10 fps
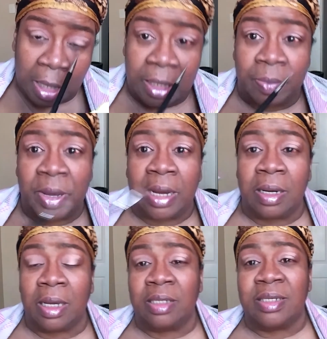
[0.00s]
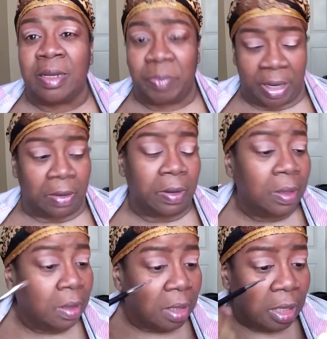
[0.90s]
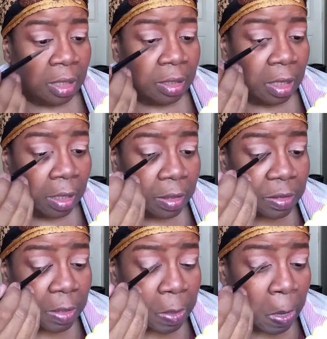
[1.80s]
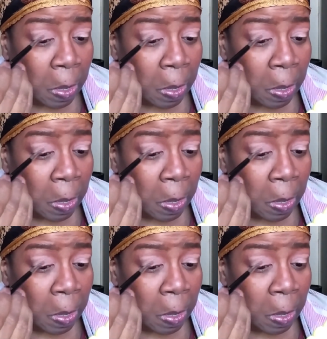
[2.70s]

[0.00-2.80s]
the pain does get better. It does.